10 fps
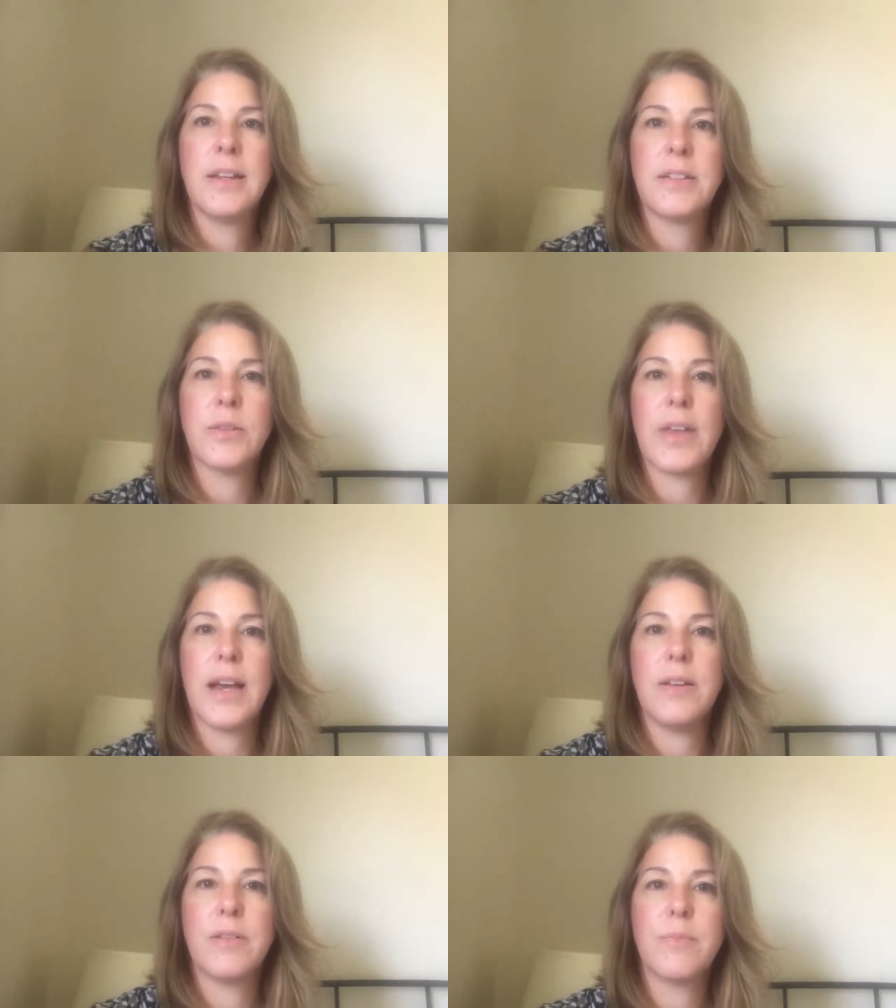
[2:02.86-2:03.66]
so
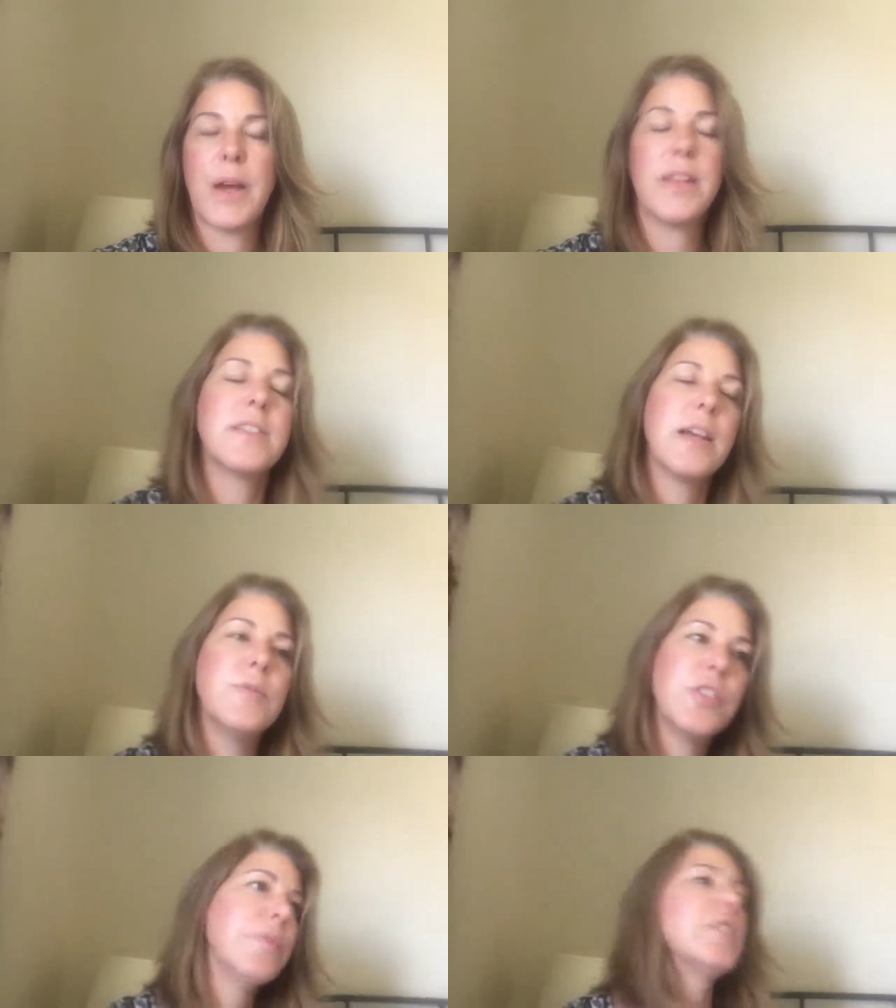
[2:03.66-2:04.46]
that by the
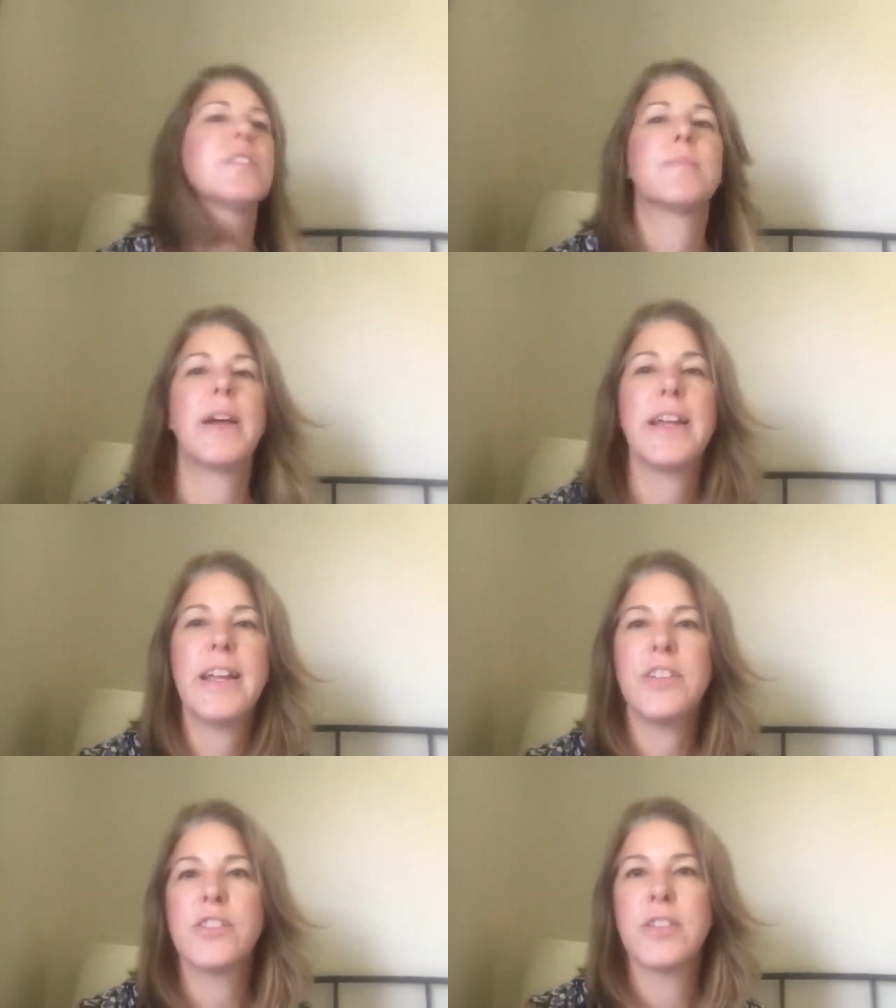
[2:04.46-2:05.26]
time she reaches my
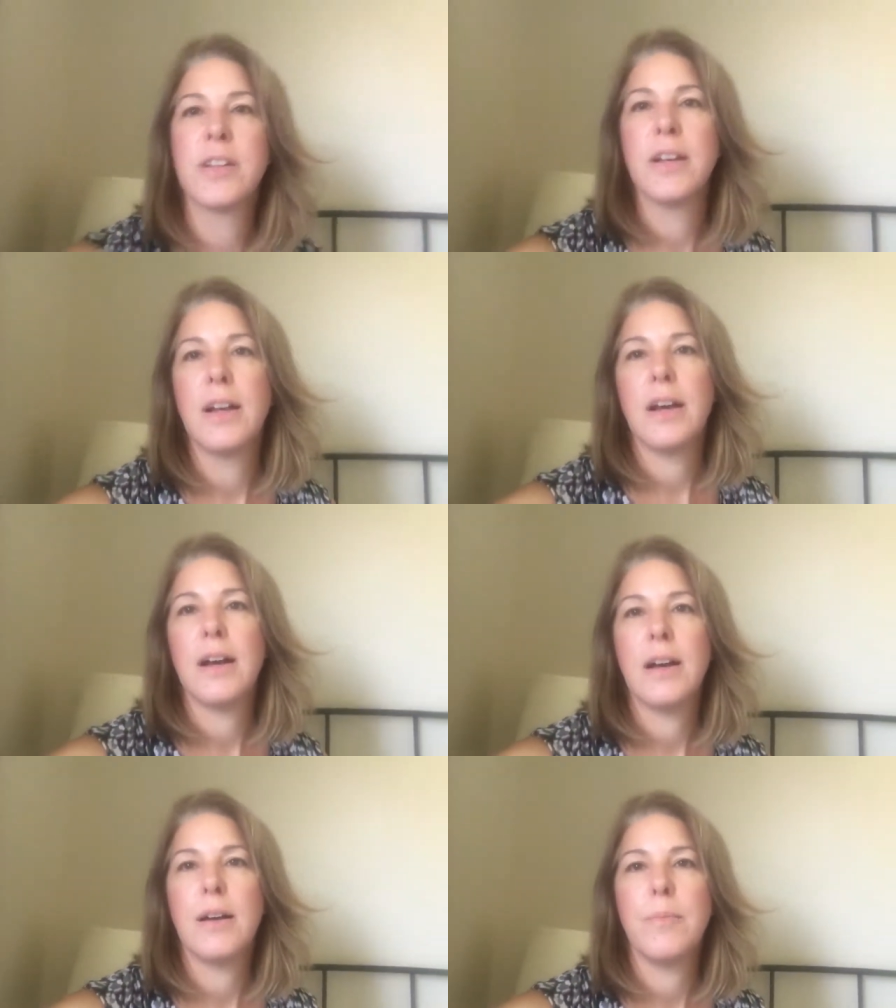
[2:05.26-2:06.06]
age,
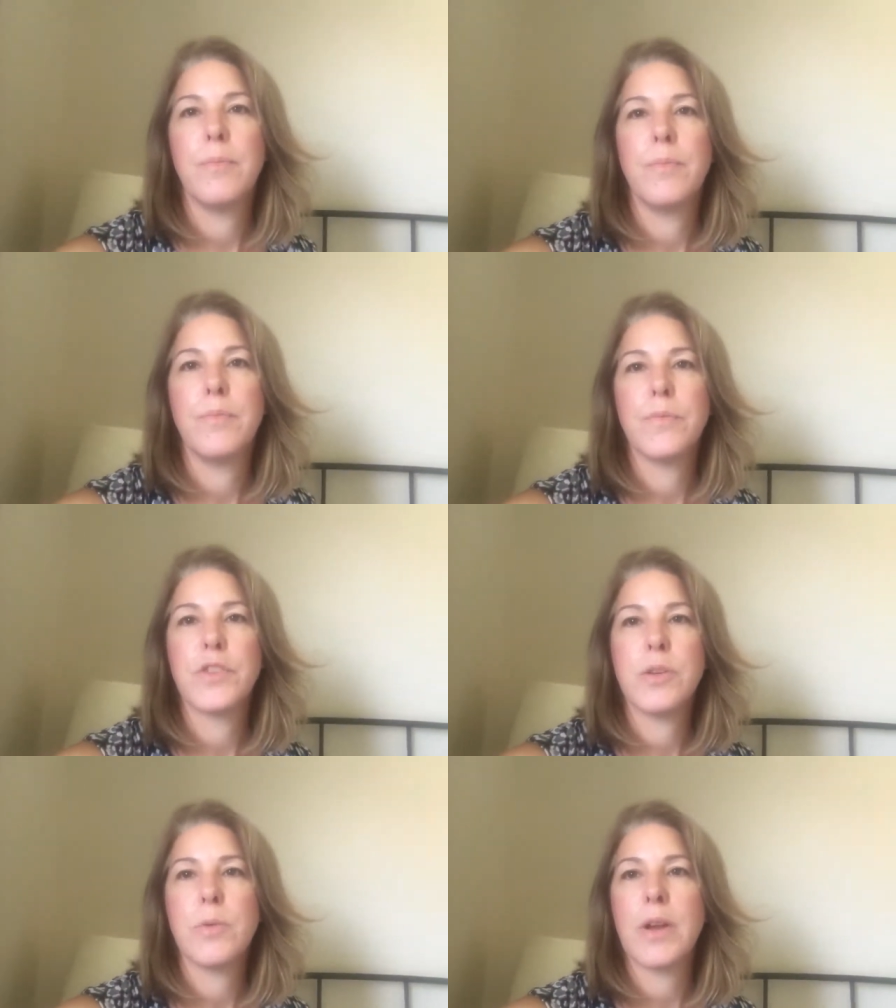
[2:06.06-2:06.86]
um,
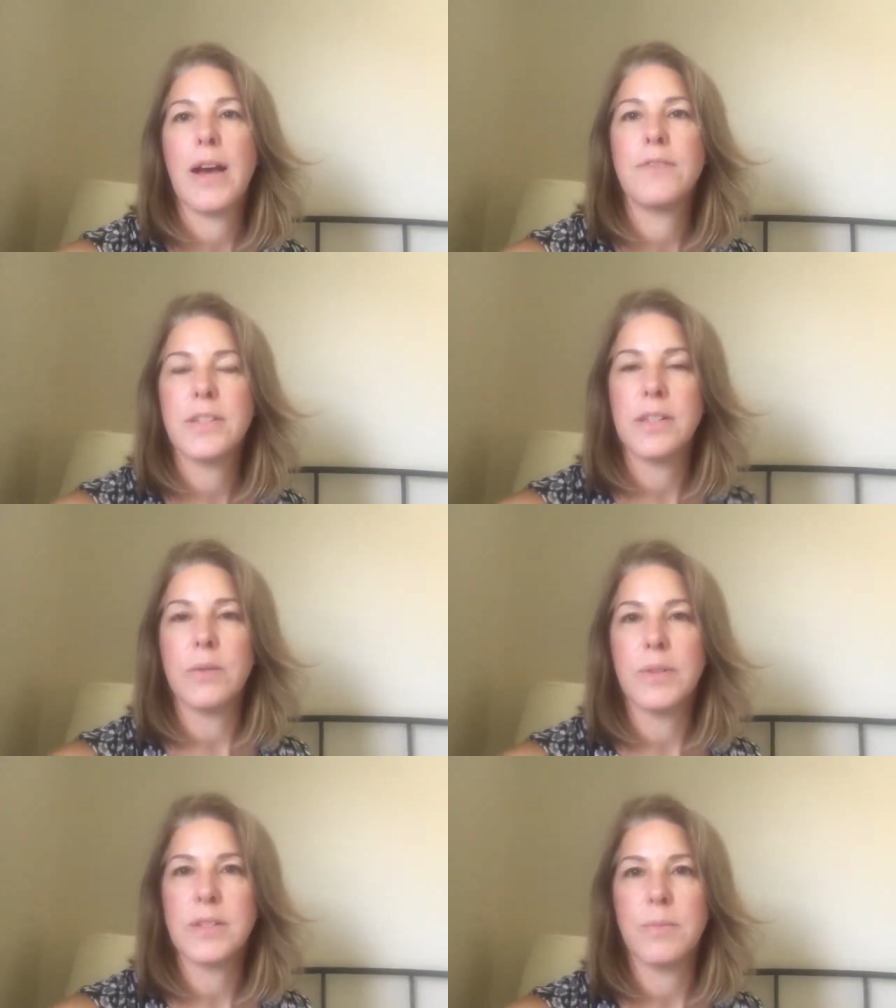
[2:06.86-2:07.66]
she won't have to
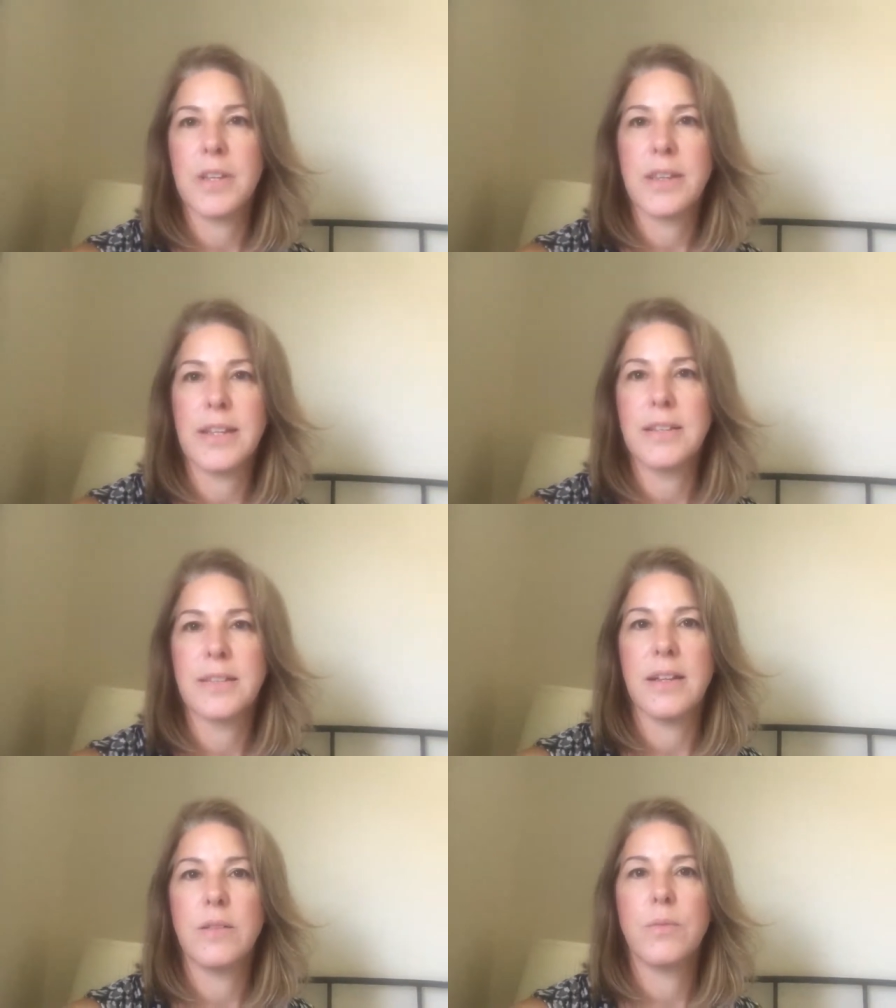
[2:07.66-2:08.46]
deal with some of the things
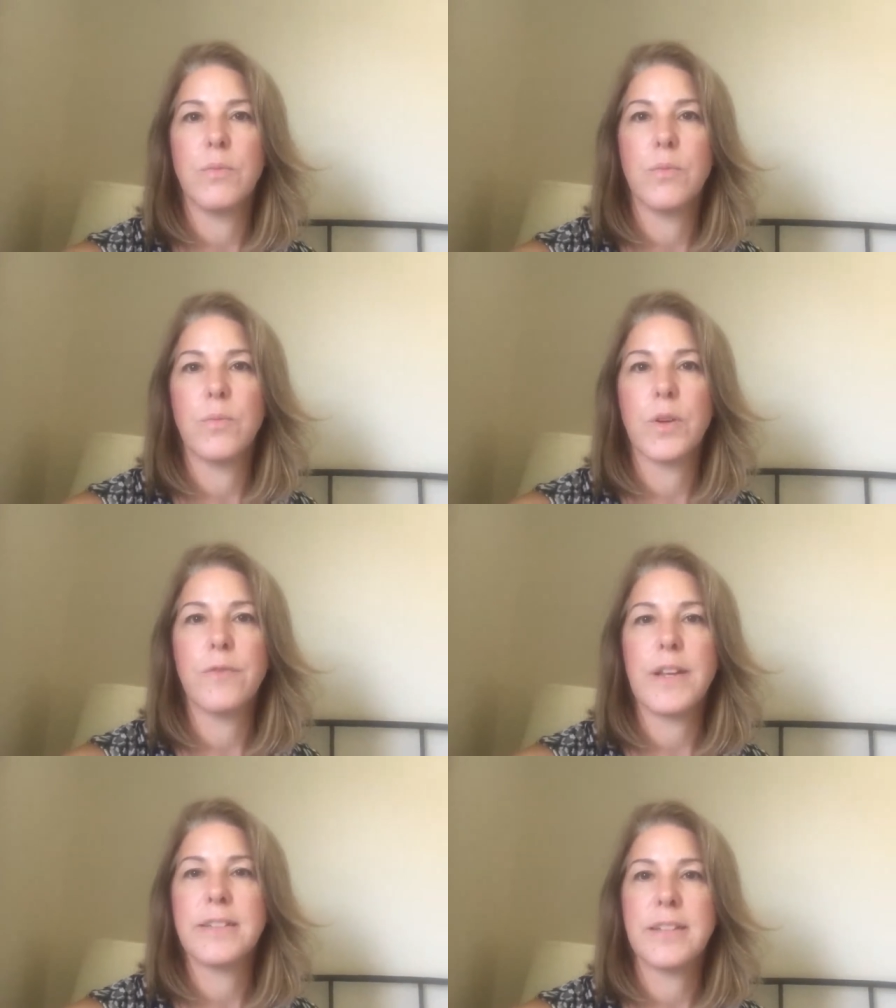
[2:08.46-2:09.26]
that we're
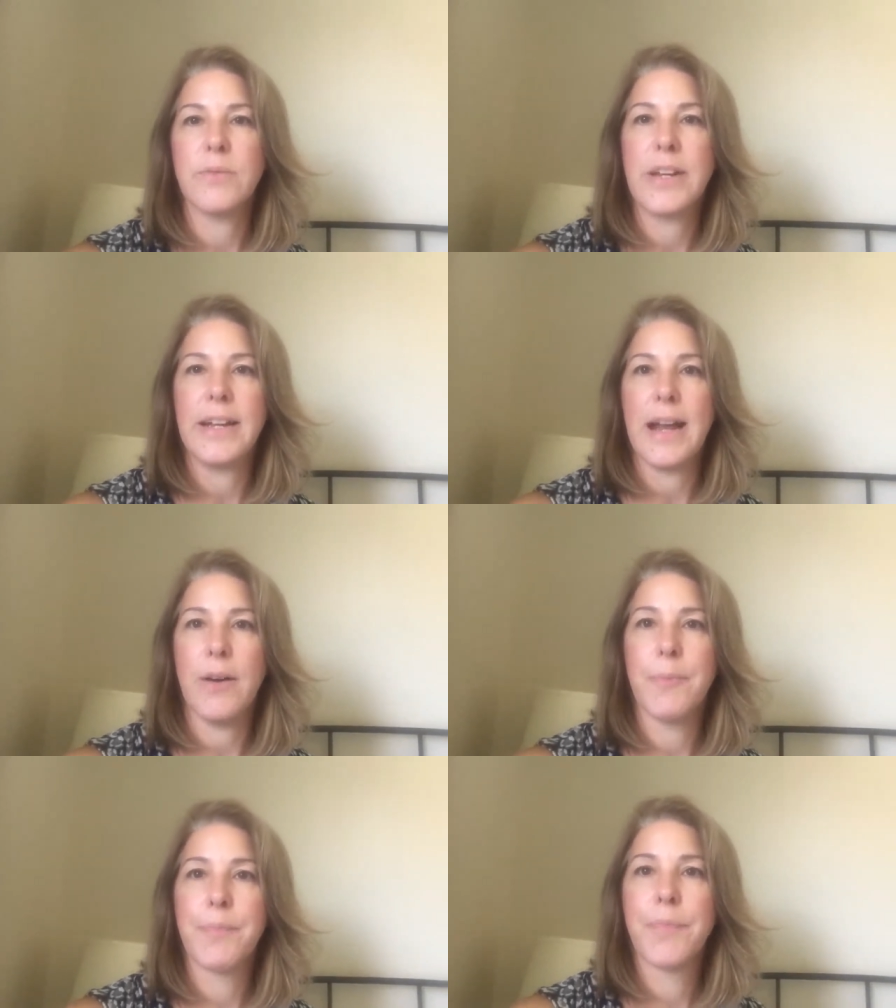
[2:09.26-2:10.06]
facing right now.